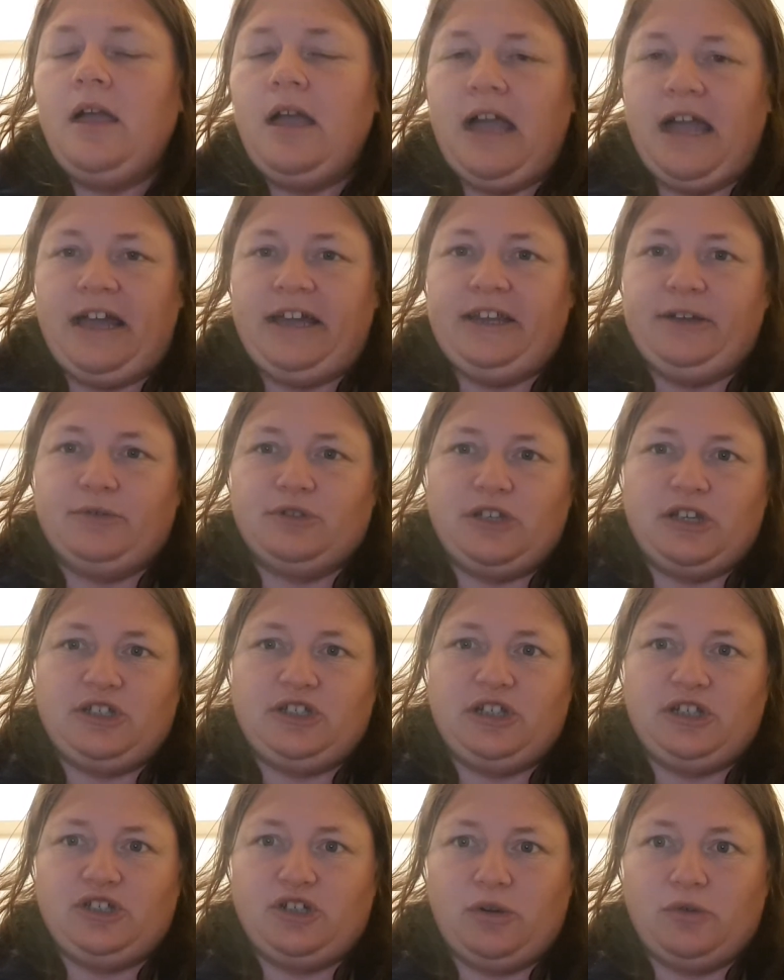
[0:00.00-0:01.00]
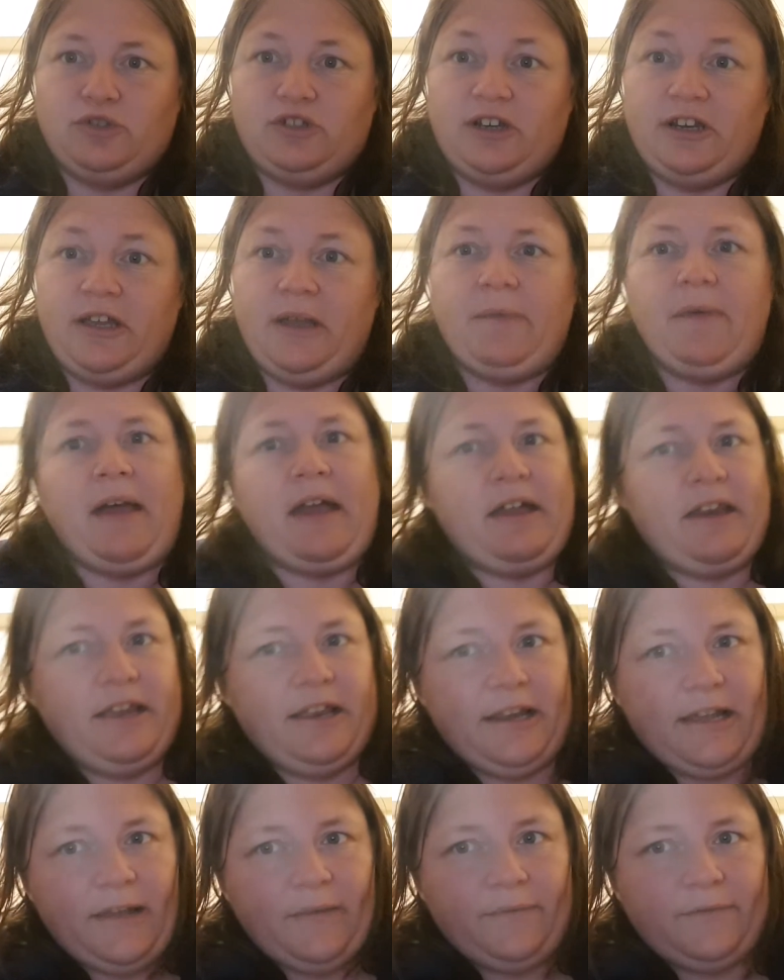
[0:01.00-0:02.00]
And he was actually told to leave, and he
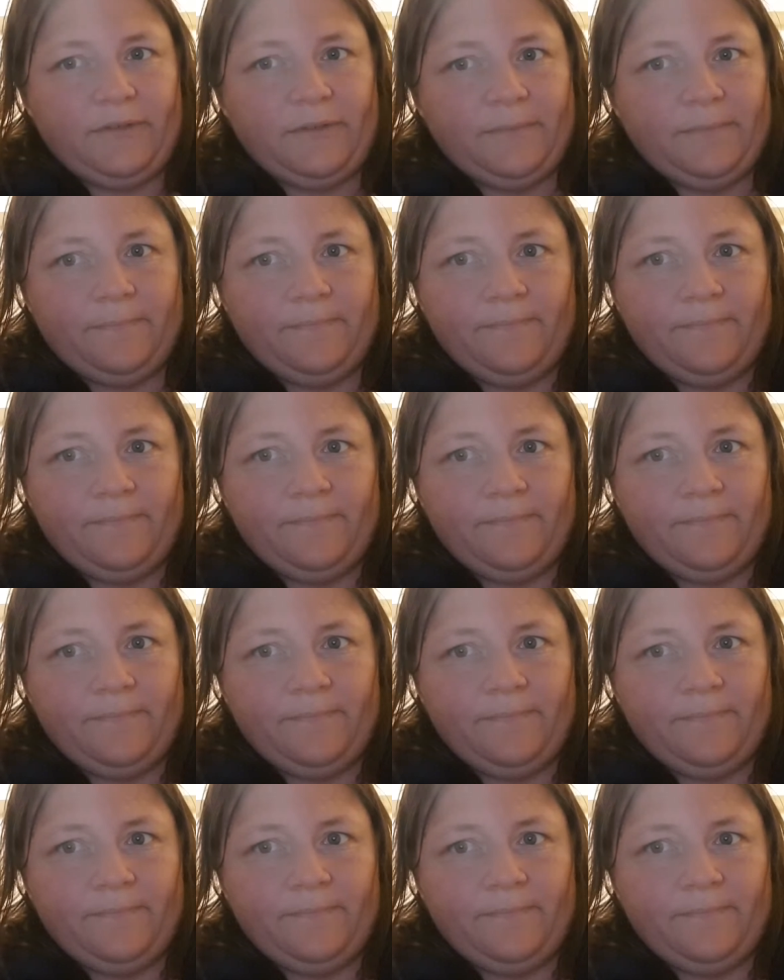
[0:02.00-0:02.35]
left.